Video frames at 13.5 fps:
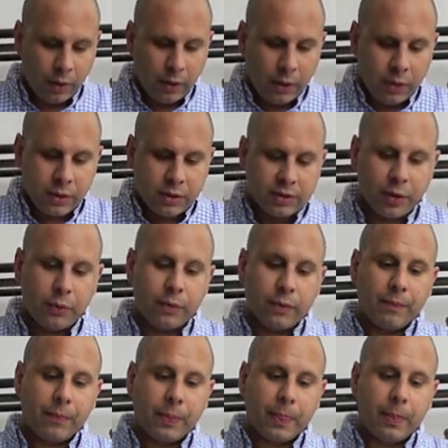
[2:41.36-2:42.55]
So
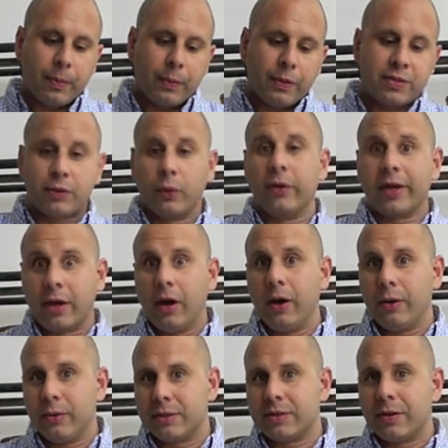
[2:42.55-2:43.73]
the story
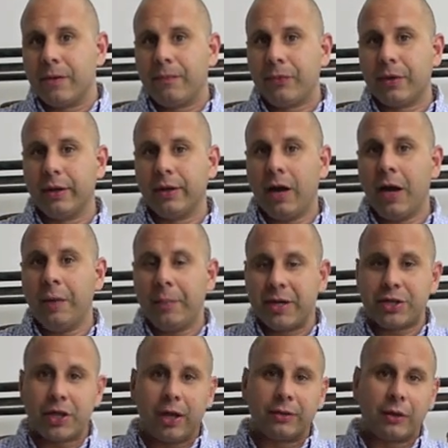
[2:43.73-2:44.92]
goes that Ahmed
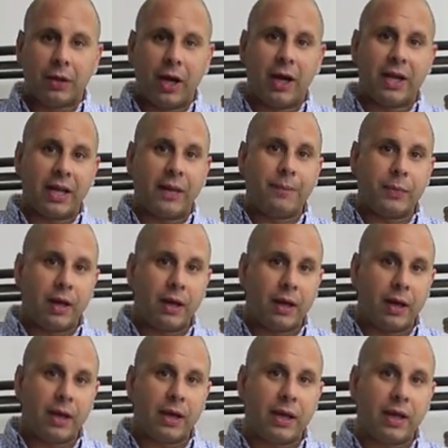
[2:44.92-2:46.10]
Shah Durrani
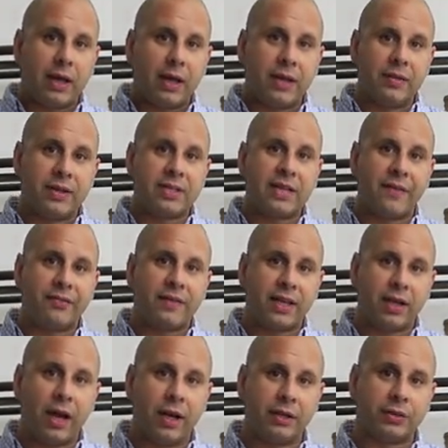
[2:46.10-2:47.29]
in the
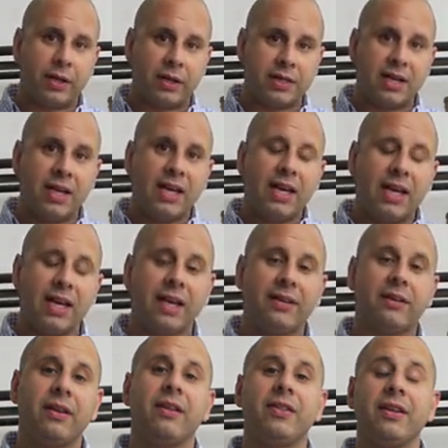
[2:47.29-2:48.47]
1700s
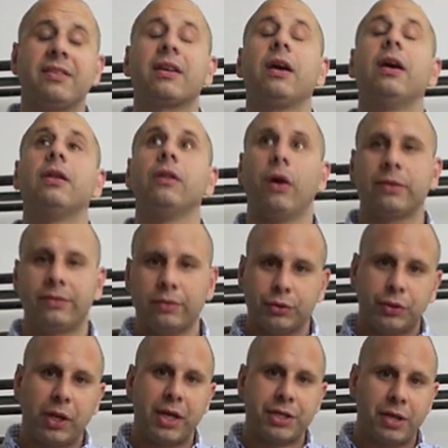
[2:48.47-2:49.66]
hid this colossal
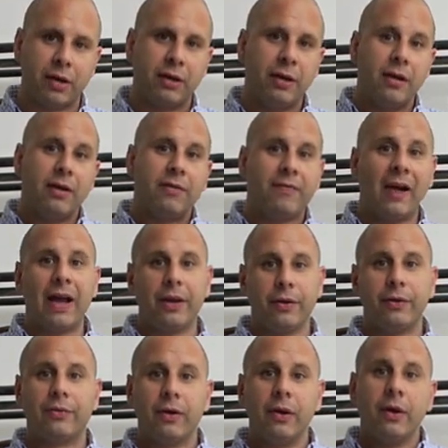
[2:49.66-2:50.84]
treasure,
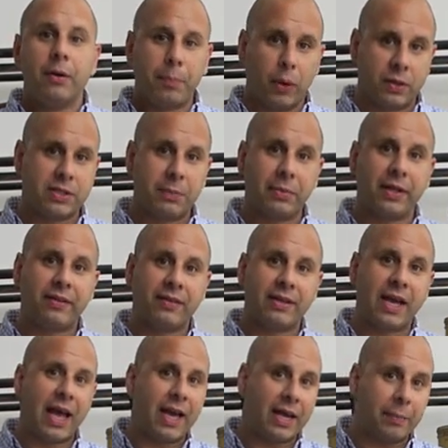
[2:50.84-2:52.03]
valued possibly
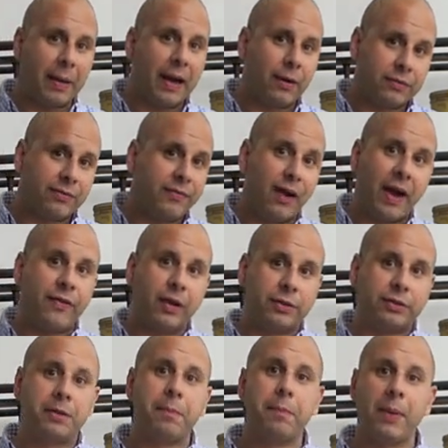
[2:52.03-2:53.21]
today at about
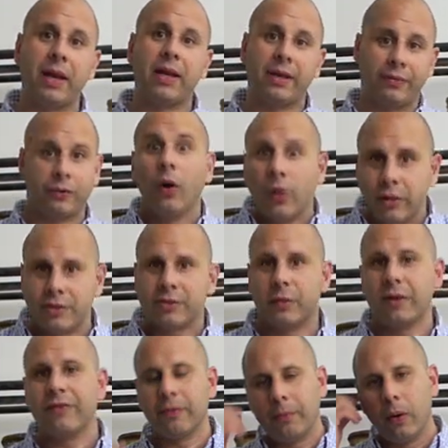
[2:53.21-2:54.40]
$500 billion or
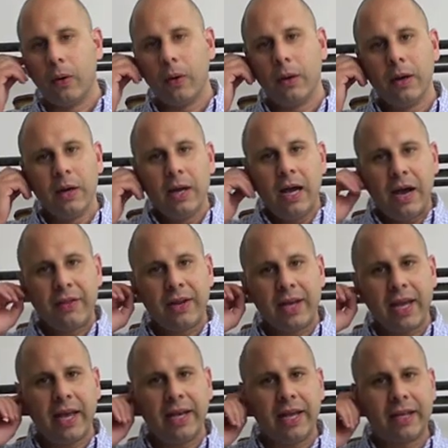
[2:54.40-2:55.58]
even more, and that he
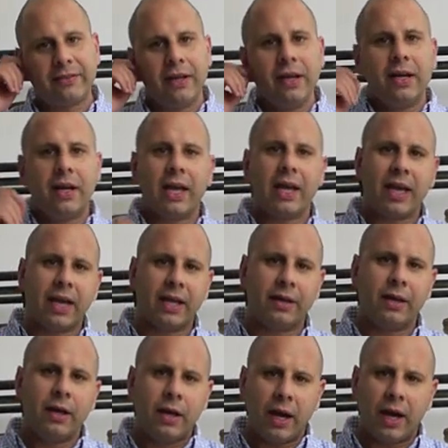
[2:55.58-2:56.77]
hid it in